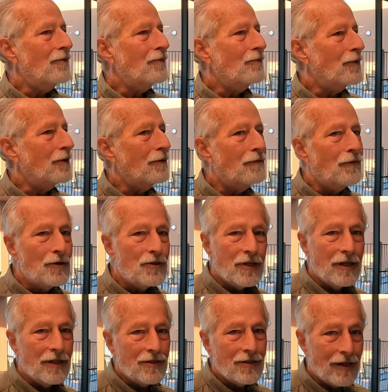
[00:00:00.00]
one of the first
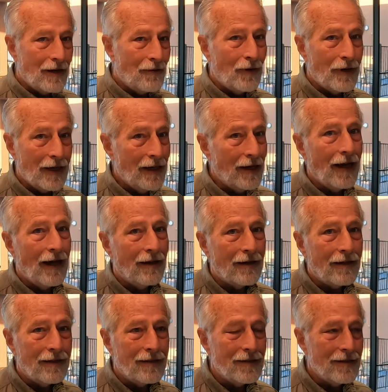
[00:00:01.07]
things that I want to get
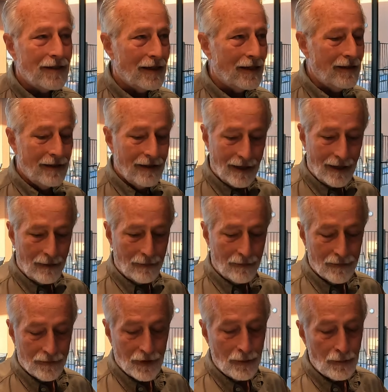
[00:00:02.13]
out is that
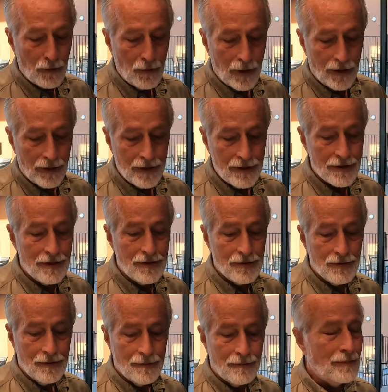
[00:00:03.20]
um, number one, this
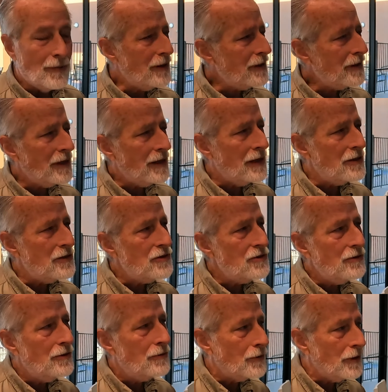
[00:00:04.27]
is Martin, and it's
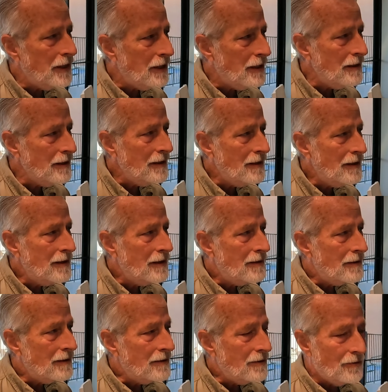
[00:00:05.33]
Urena.
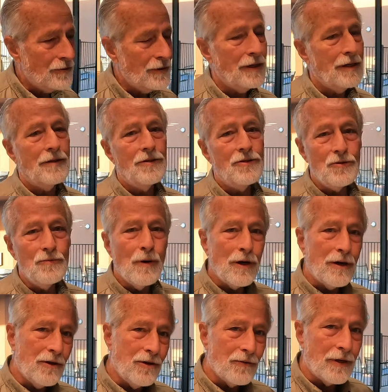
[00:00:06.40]
Urena. Urena. Yeah. This is
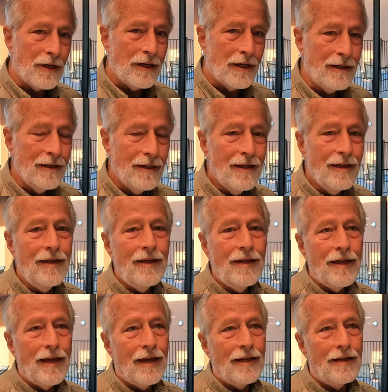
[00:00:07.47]
Martin Urena,
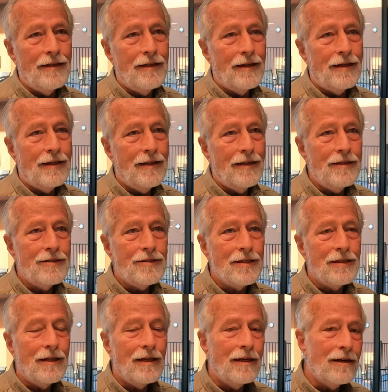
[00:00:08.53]
and uh, he is
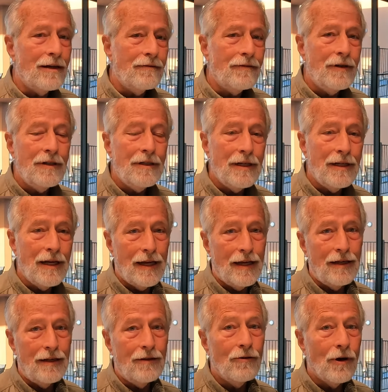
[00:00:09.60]
an
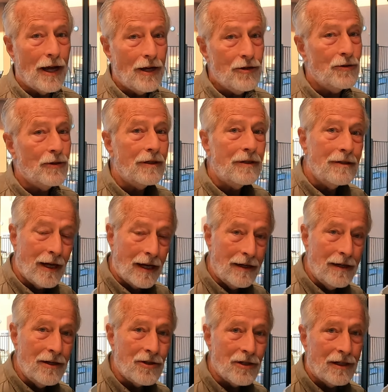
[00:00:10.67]
NRVTA graduate
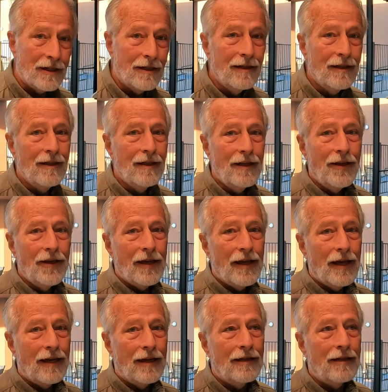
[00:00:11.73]
technician,
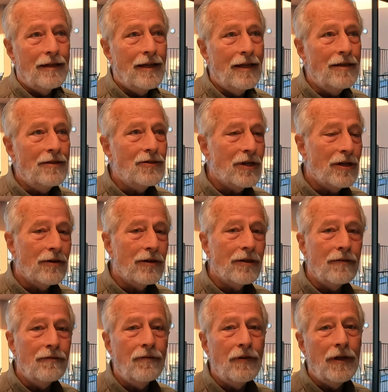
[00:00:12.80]
and he's here
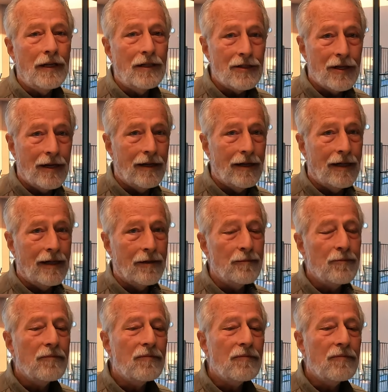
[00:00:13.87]
in the Phoenix area.